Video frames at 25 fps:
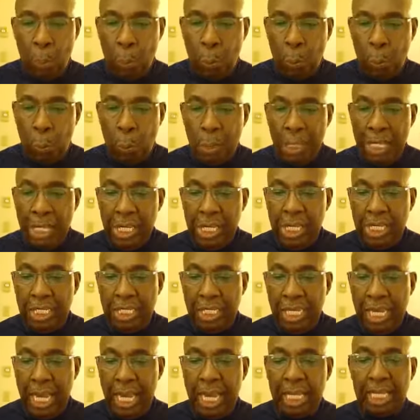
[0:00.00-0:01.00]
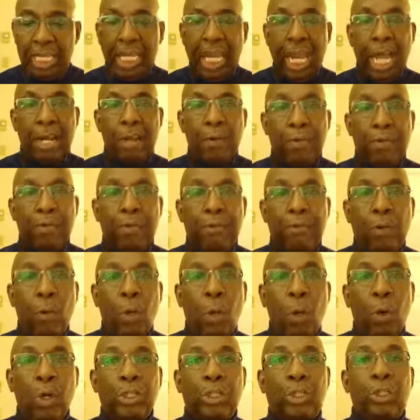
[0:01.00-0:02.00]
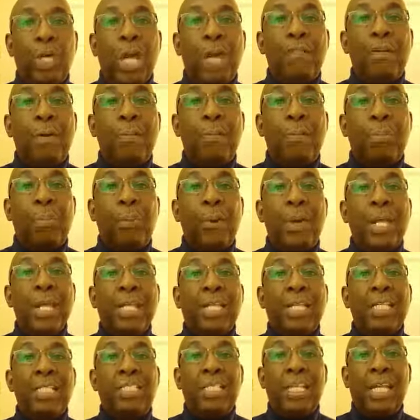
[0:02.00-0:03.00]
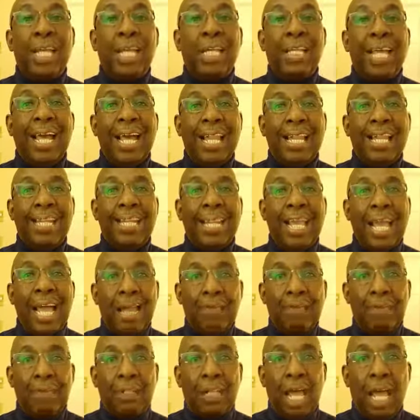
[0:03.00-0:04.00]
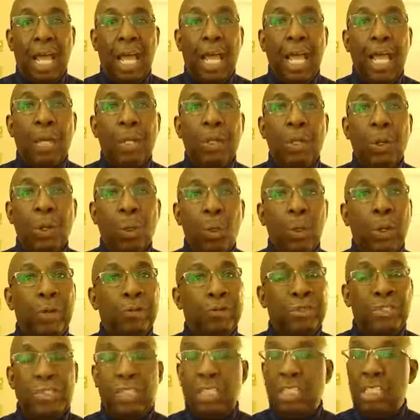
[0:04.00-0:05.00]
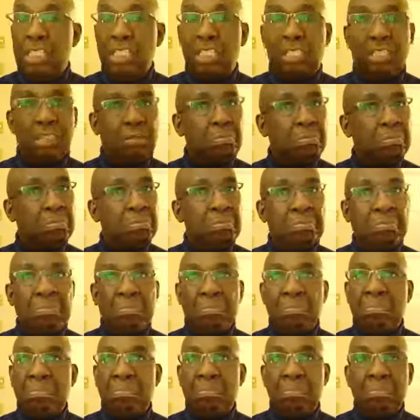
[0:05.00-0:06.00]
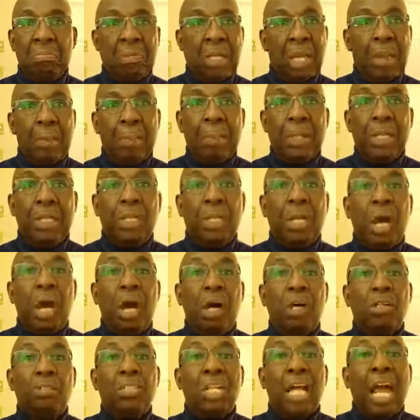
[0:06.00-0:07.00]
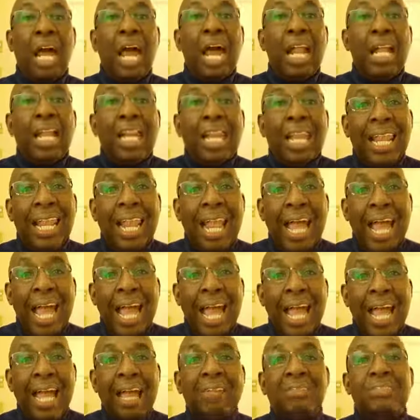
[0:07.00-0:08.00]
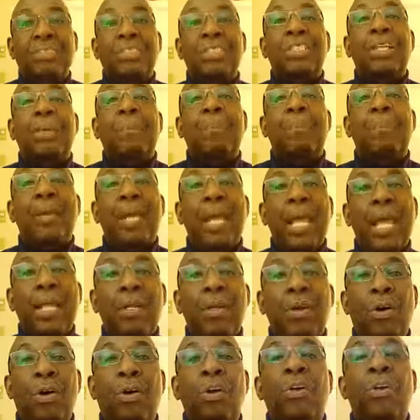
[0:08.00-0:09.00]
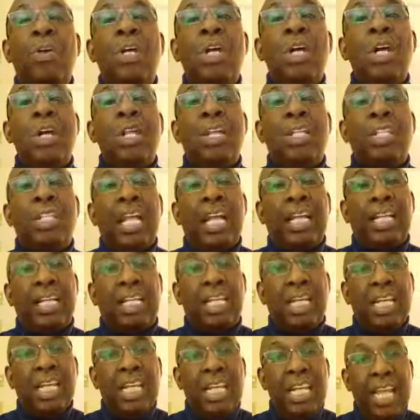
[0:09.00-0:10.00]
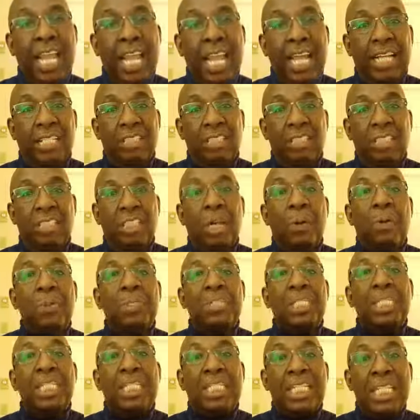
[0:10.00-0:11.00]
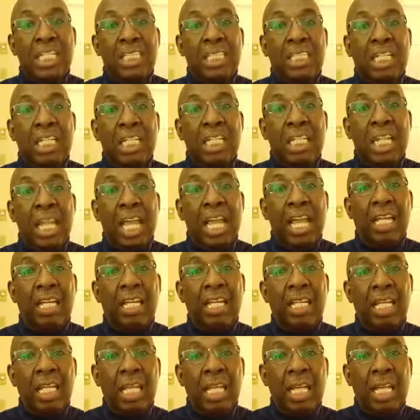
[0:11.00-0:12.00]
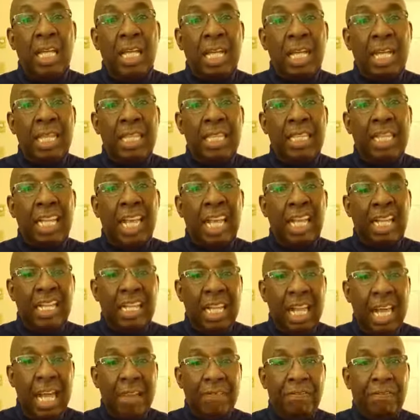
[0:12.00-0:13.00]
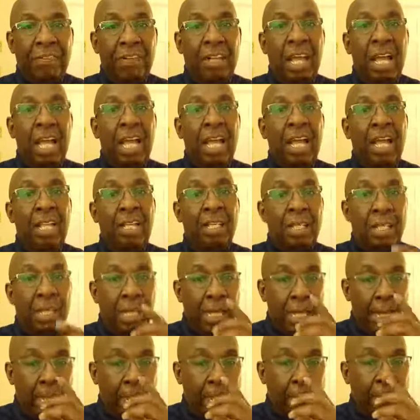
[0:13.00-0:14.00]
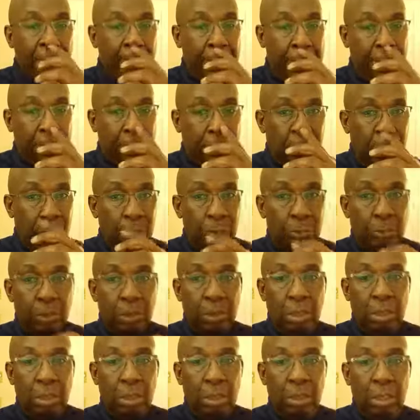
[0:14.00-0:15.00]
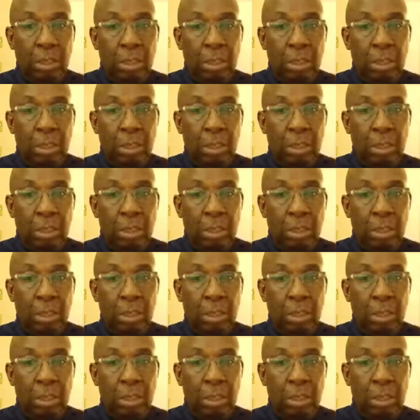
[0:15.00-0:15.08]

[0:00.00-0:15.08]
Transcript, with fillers: We cannot afford to have a breakage in our lifeline with Jesus because our lives depend on that connection. There was a disconnect in that lifeline in my suit.